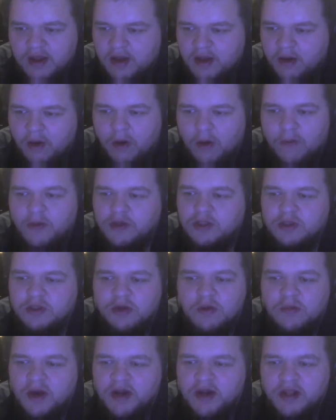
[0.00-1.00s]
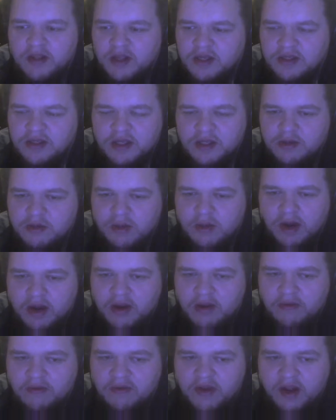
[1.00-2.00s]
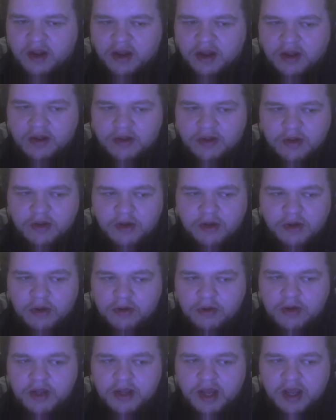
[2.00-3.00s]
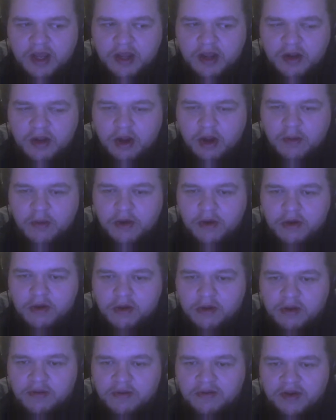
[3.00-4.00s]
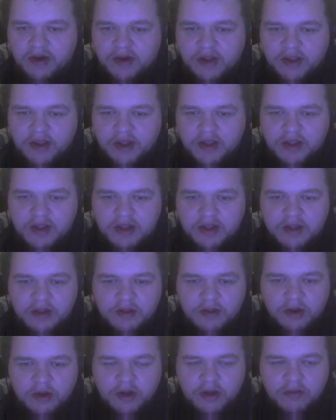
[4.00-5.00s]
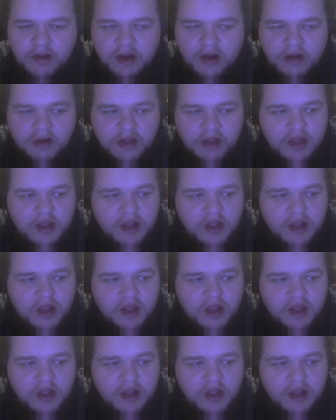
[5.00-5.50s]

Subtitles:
almost nobody does that to Ryan LaFleur. You know, only Cowboy Oliveira did it, knock him out.